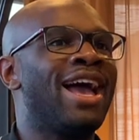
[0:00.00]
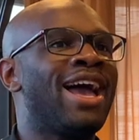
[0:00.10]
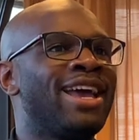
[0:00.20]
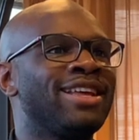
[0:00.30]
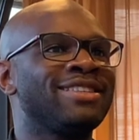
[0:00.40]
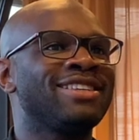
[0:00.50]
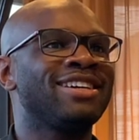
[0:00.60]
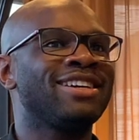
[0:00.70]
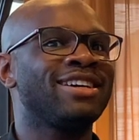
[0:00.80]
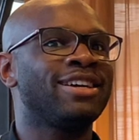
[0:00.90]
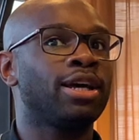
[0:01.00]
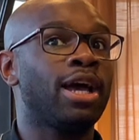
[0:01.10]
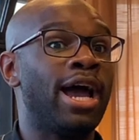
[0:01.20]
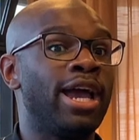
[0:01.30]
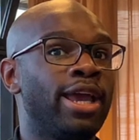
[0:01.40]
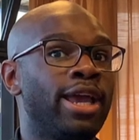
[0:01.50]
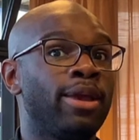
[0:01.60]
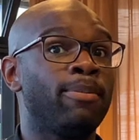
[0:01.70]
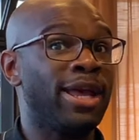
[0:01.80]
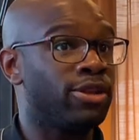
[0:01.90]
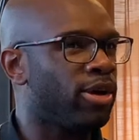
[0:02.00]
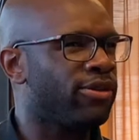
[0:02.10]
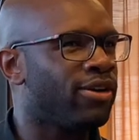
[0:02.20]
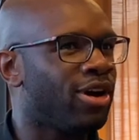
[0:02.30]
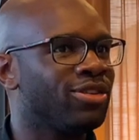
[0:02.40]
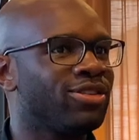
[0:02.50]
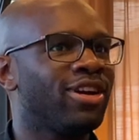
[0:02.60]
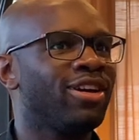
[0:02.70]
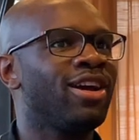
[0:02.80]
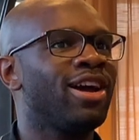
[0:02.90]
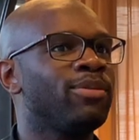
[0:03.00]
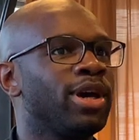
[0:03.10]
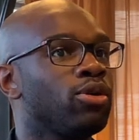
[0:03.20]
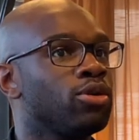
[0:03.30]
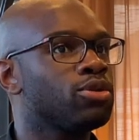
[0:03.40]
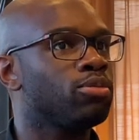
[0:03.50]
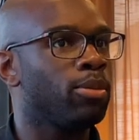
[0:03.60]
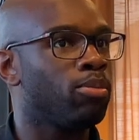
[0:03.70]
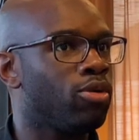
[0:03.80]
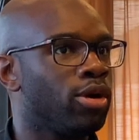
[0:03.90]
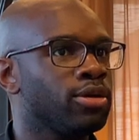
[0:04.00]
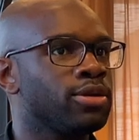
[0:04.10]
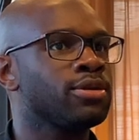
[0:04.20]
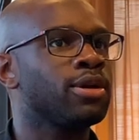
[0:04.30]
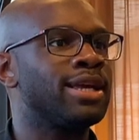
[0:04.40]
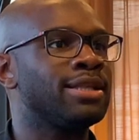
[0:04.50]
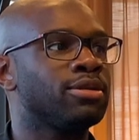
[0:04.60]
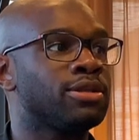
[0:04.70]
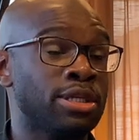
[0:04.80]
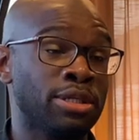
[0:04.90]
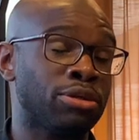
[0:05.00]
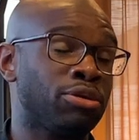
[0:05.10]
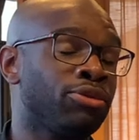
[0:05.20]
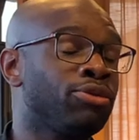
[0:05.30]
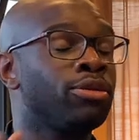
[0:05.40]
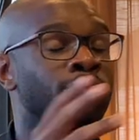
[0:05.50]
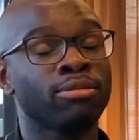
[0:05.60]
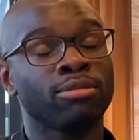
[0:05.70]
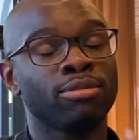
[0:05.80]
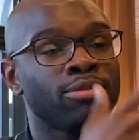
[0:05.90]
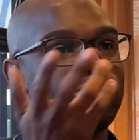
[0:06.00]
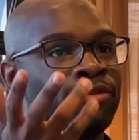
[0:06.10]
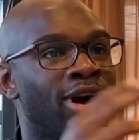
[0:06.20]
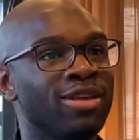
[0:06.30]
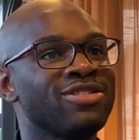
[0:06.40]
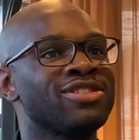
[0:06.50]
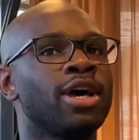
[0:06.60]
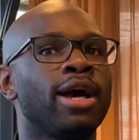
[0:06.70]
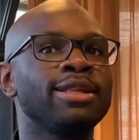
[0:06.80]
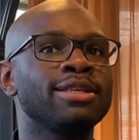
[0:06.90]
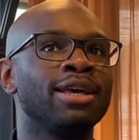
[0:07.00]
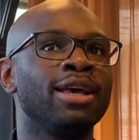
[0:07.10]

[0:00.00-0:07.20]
And uh, I met my father there. I met also my brothers and sister from father's side.